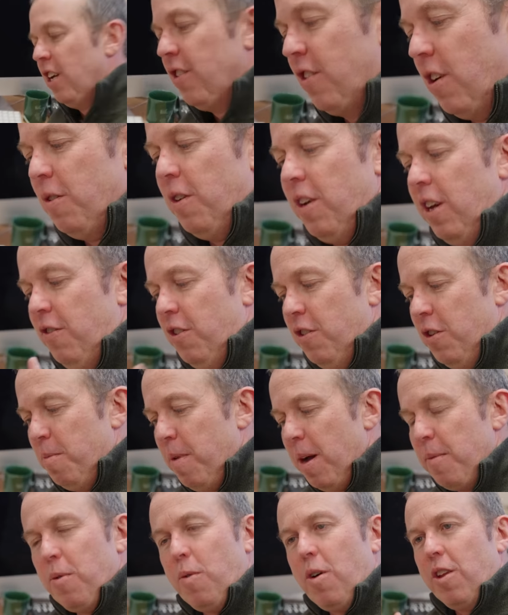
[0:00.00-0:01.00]
So if you
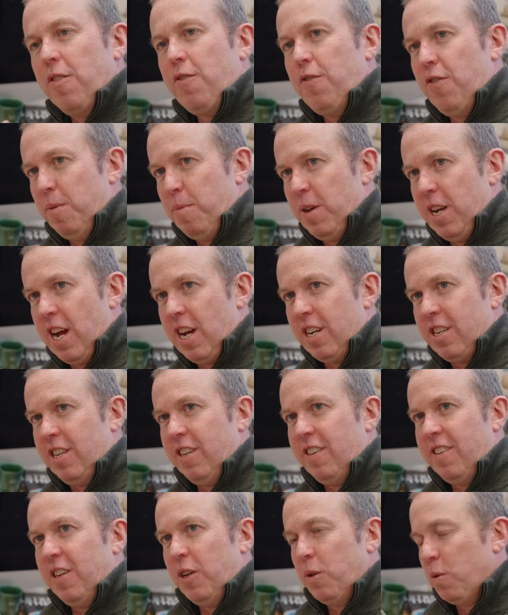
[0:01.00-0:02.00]
remember what the
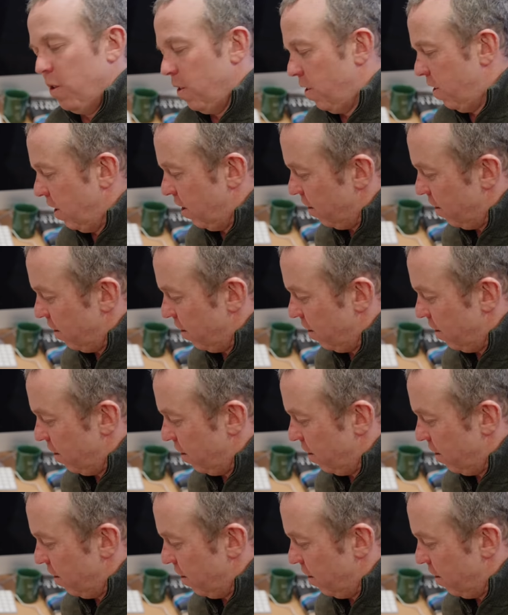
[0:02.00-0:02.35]
Fibonacci sequence